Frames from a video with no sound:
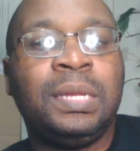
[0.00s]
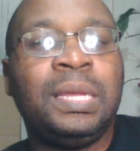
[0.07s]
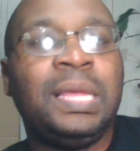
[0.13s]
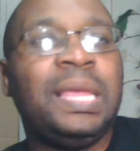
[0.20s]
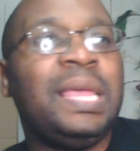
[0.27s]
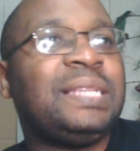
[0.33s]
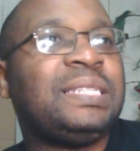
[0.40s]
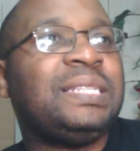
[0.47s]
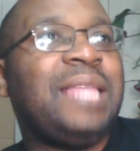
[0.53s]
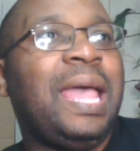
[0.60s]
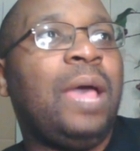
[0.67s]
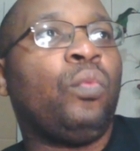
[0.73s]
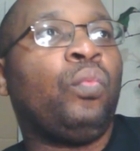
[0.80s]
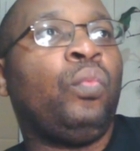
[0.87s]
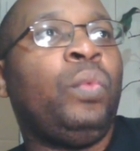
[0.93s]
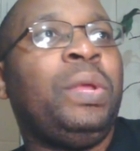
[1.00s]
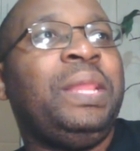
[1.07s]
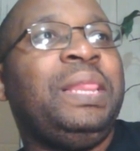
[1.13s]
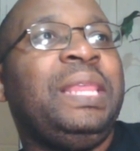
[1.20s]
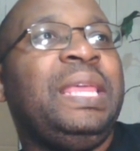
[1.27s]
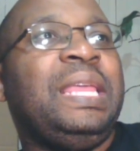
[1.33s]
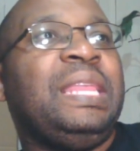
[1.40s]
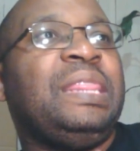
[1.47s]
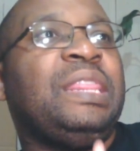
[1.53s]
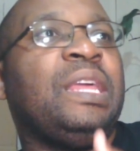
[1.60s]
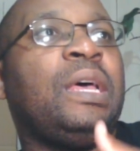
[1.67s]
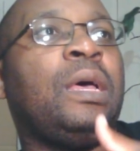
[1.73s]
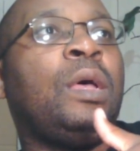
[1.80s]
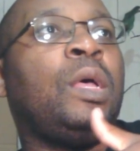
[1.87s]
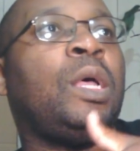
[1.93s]
it's not really
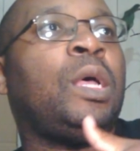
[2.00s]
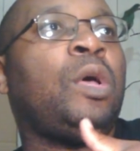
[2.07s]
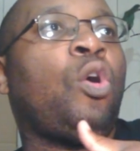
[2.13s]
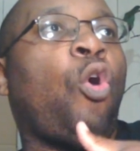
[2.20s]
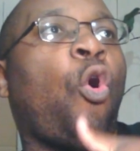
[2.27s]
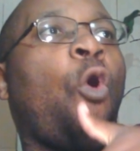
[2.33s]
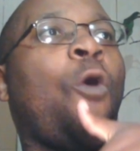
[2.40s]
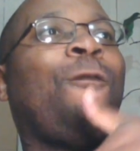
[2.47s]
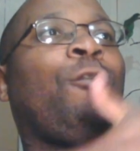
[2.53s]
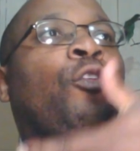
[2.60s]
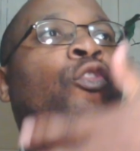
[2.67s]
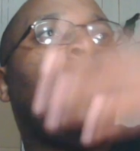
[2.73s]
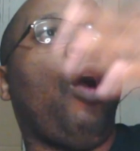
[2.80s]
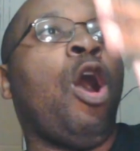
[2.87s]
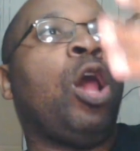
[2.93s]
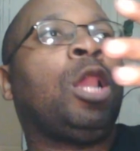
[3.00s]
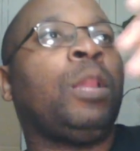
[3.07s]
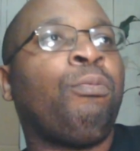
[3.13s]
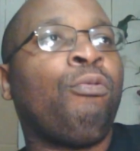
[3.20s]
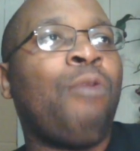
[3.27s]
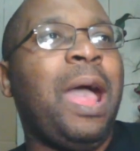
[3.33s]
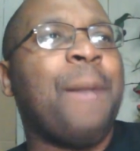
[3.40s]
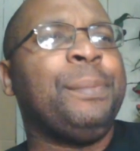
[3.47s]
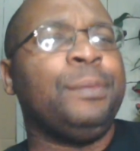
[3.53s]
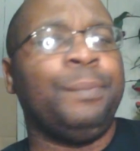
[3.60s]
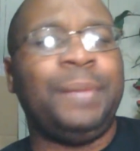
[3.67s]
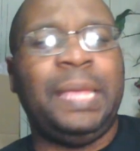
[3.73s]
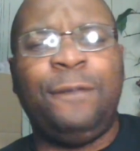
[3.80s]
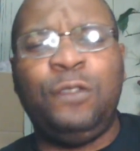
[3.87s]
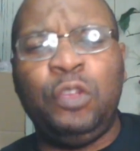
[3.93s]
the overall problem
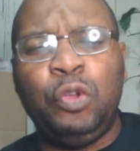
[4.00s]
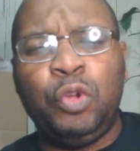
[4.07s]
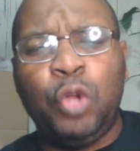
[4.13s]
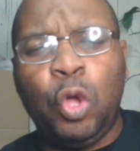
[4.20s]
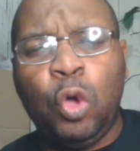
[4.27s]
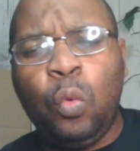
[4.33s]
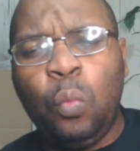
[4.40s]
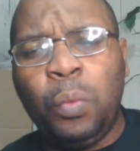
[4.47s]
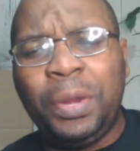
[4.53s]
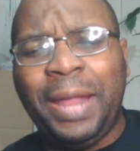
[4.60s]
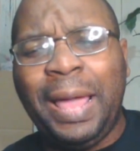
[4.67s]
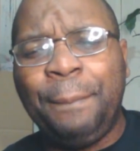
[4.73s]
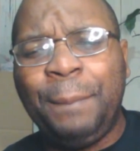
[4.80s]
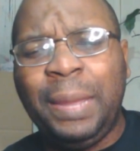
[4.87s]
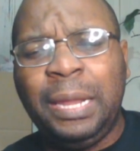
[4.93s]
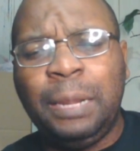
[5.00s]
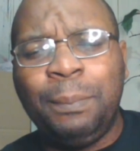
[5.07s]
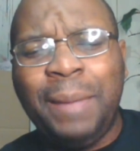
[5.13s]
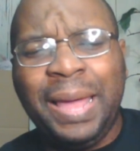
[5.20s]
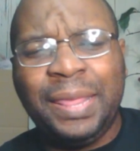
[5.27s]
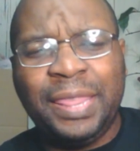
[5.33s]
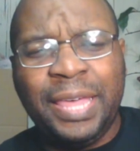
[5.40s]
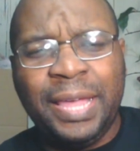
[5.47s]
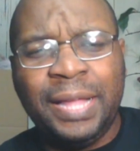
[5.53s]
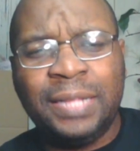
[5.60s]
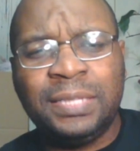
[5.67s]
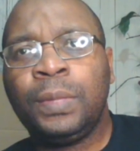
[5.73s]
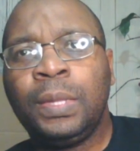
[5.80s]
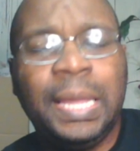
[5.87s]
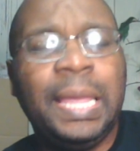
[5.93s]
if you know what i mean by that
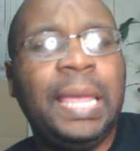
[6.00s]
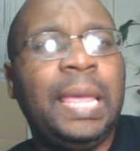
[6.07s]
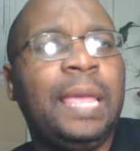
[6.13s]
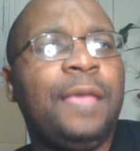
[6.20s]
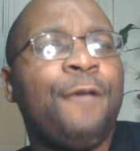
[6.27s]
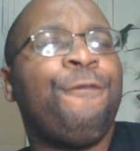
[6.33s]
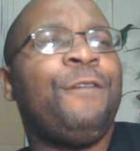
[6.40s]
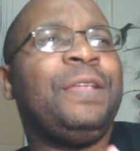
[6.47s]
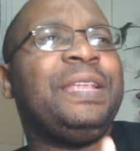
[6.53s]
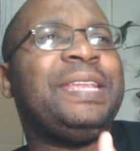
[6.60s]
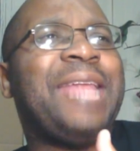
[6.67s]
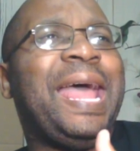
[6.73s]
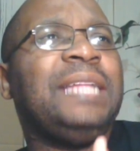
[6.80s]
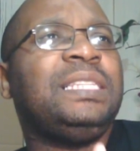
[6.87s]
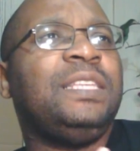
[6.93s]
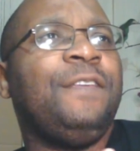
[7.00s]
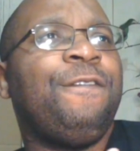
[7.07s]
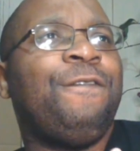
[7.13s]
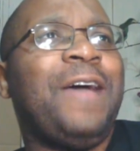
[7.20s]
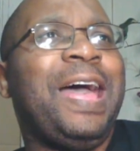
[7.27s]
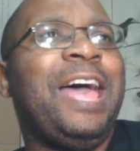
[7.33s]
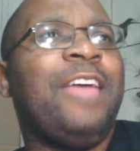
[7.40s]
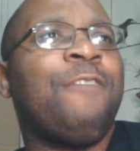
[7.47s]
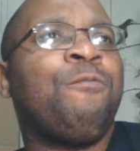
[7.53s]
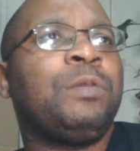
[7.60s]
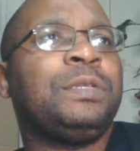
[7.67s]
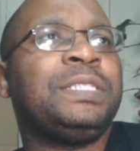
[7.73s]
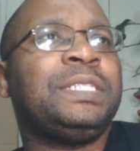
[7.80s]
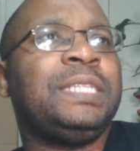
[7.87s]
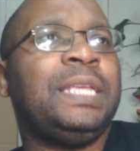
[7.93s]
if
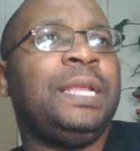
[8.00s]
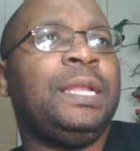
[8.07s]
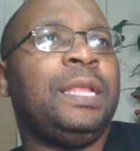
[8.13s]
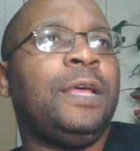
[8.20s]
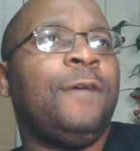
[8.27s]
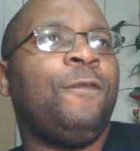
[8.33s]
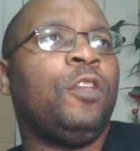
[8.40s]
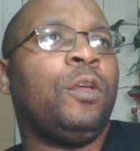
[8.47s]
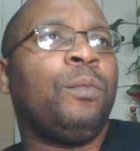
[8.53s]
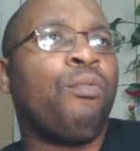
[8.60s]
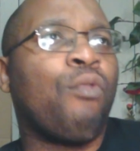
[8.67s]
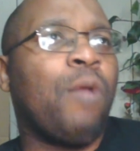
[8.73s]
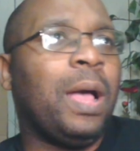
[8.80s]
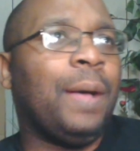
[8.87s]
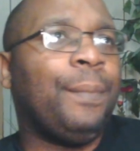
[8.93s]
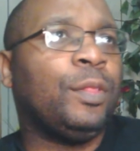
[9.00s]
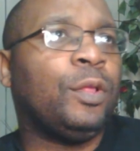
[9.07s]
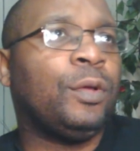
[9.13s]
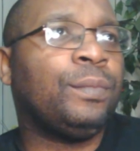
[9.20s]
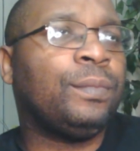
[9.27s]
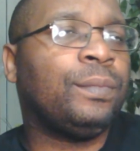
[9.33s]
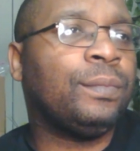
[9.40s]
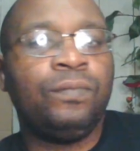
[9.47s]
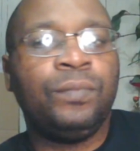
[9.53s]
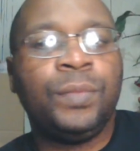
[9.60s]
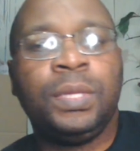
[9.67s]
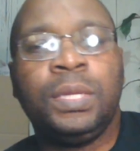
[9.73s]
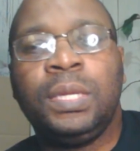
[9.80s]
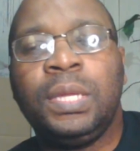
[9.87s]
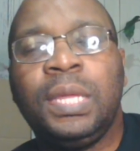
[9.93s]
95% of their problem
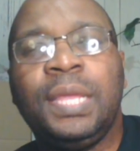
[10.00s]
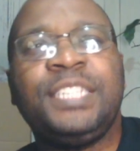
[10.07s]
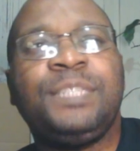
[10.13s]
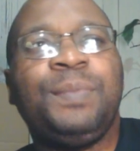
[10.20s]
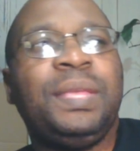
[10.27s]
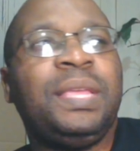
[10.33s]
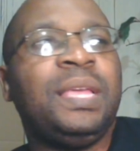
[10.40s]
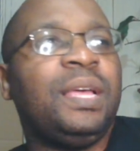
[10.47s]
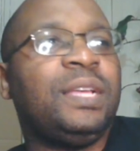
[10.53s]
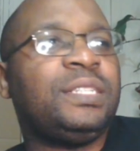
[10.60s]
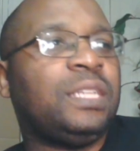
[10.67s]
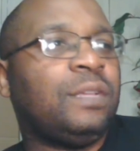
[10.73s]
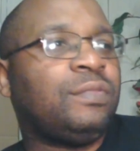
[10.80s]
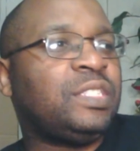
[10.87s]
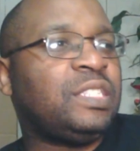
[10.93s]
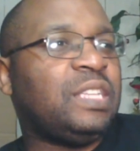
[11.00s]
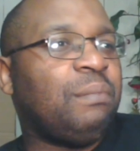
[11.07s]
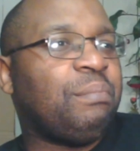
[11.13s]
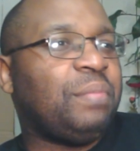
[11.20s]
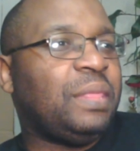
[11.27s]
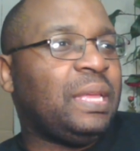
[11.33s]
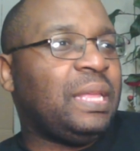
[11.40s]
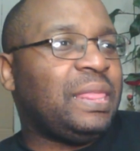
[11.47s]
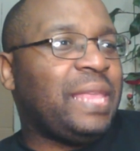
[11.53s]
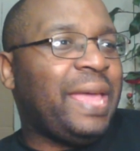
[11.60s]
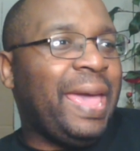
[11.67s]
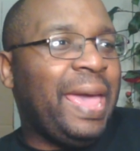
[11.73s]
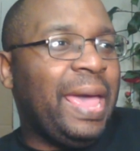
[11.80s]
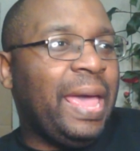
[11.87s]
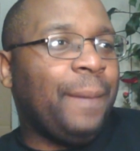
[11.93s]
is because of something that
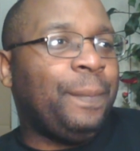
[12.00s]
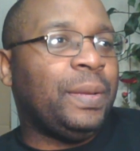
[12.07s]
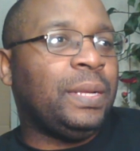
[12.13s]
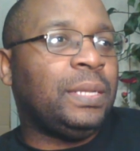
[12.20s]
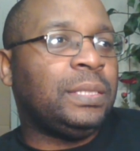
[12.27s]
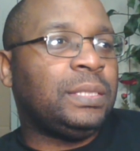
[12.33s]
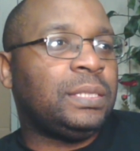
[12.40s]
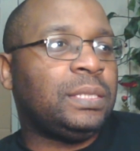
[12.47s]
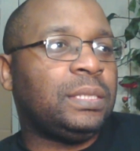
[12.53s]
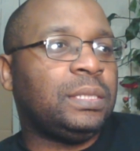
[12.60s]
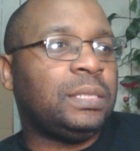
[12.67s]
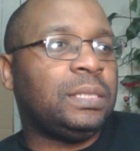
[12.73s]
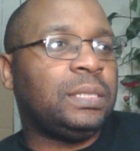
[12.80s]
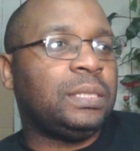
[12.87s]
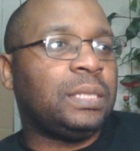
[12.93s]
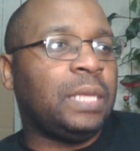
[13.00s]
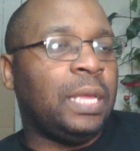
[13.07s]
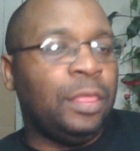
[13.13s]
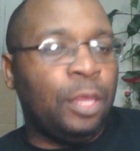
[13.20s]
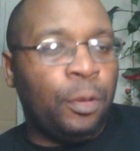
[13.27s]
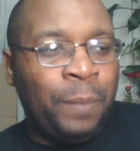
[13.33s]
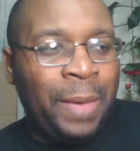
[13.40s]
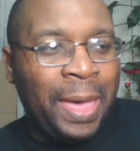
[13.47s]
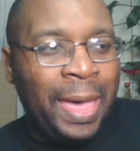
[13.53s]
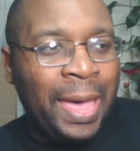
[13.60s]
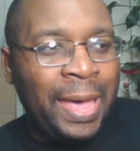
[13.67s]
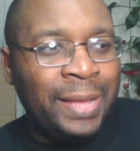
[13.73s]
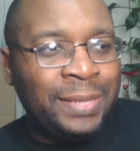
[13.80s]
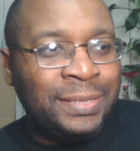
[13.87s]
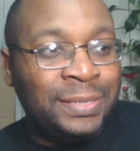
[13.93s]
happened in their
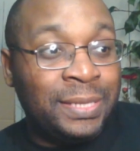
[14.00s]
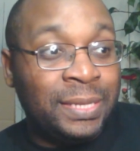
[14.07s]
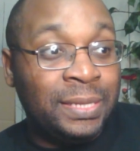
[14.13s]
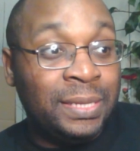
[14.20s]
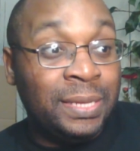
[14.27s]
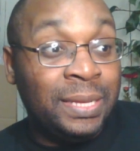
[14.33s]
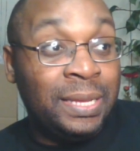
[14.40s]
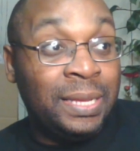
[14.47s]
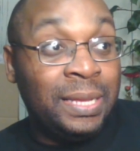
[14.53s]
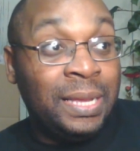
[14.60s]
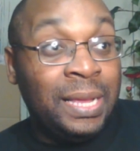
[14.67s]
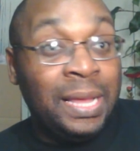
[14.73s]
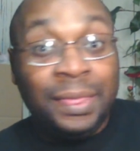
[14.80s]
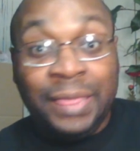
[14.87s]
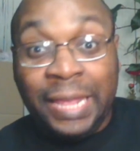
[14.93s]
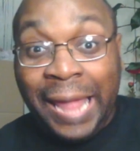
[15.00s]
past that